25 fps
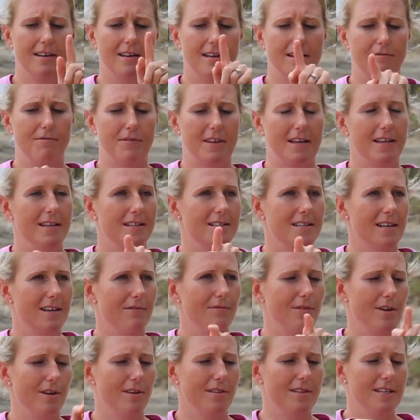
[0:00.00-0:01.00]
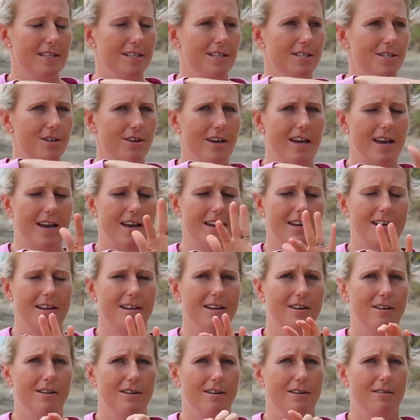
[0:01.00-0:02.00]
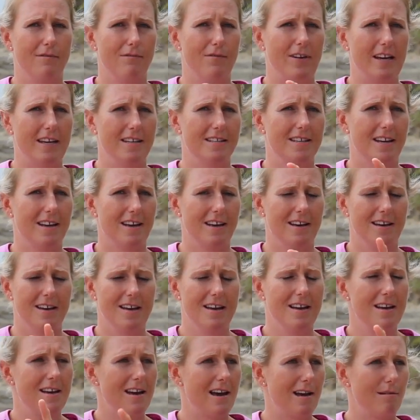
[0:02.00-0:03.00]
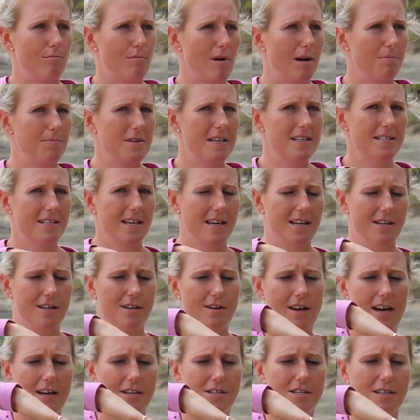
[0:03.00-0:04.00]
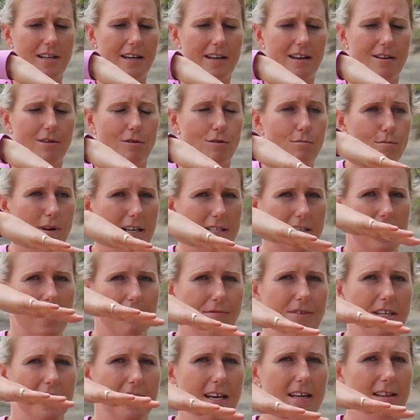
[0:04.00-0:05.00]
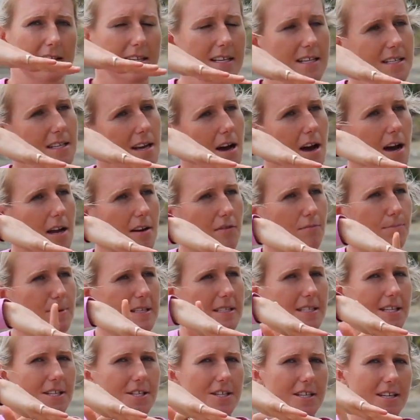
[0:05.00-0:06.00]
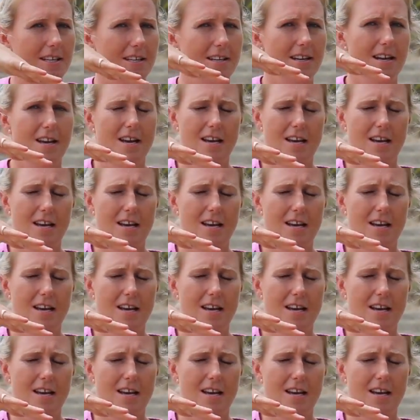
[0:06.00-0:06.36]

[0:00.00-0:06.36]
if this is your head and your feet are up this end, you actually almost have to get this kind of position.